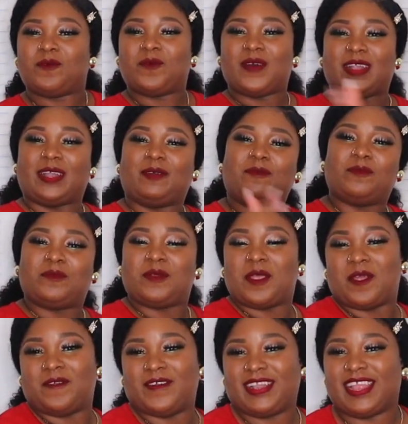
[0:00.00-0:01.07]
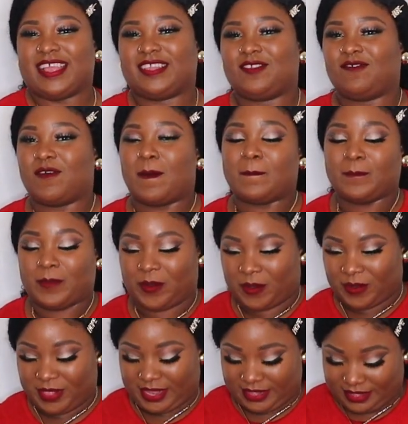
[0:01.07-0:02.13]
what I'm wearing is from
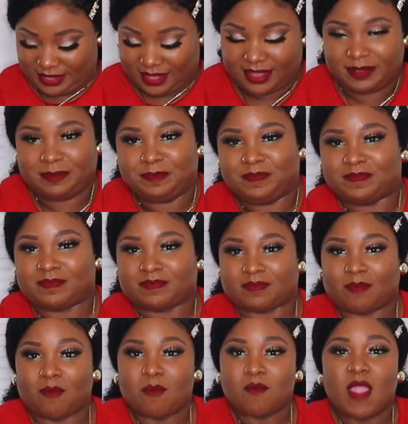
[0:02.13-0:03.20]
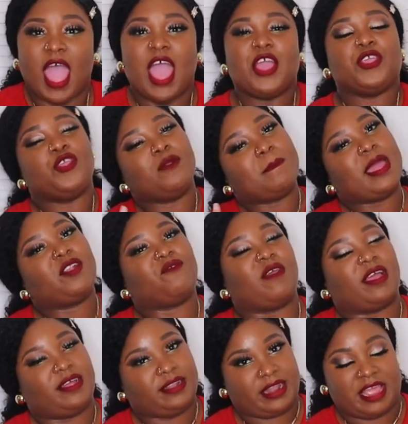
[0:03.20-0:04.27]
Burlington. You might
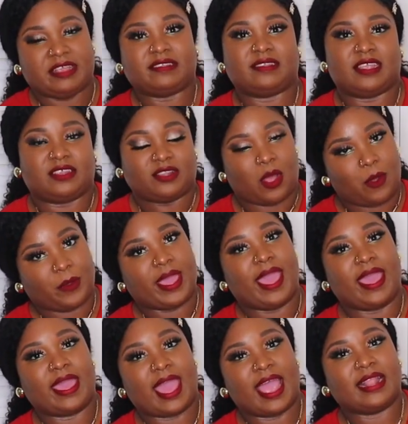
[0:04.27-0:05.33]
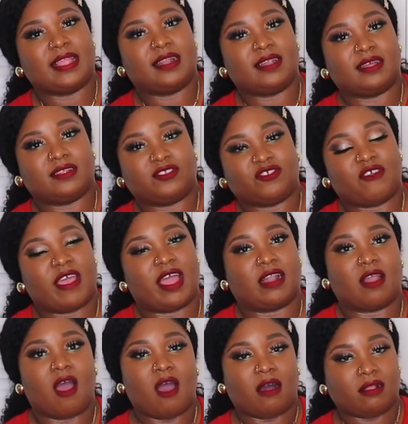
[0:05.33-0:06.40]
recognize this, okay? I did a try
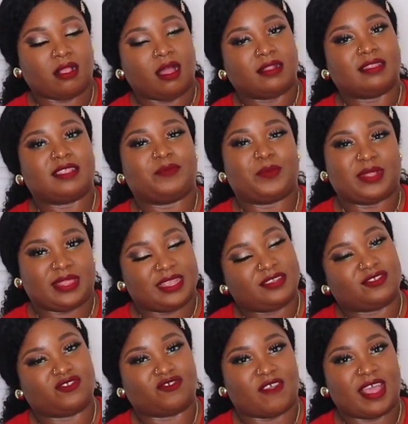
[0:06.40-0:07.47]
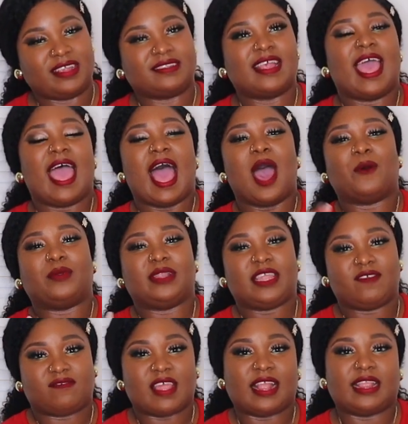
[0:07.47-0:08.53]
on haul with this dress. I will
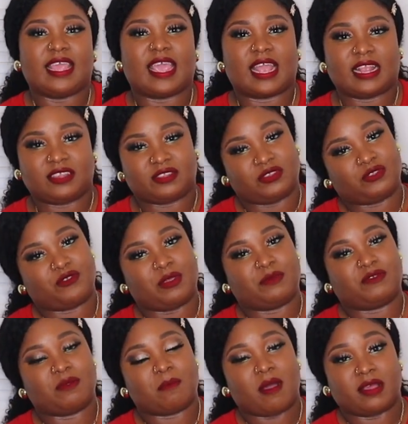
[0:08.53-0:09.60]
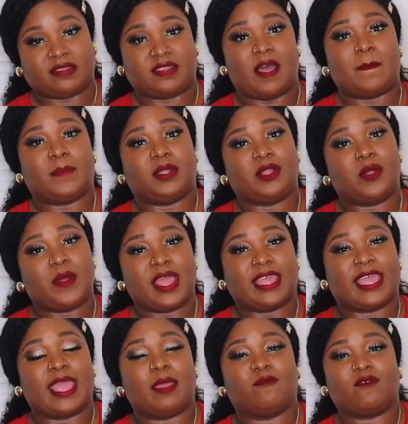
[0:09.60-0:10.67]
leave that link in the description box down below.
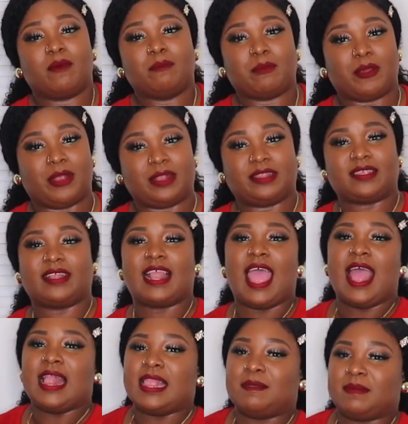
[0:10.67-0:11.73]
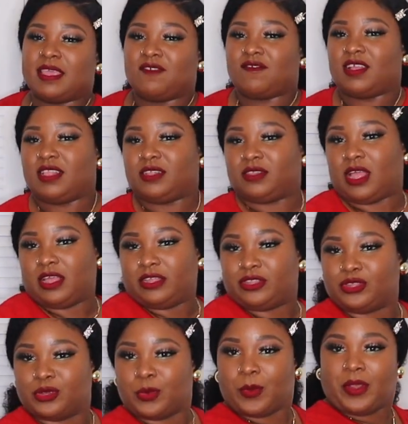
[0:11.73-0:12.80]
It came from Burlington. Let me give you a little
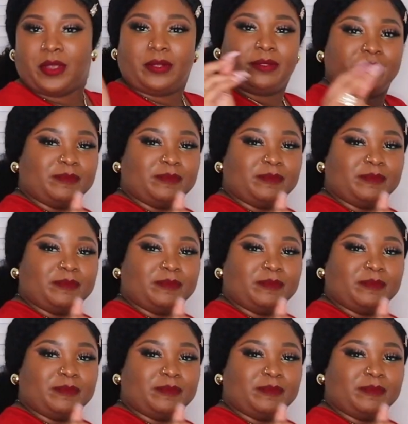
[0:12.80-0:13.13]
twirl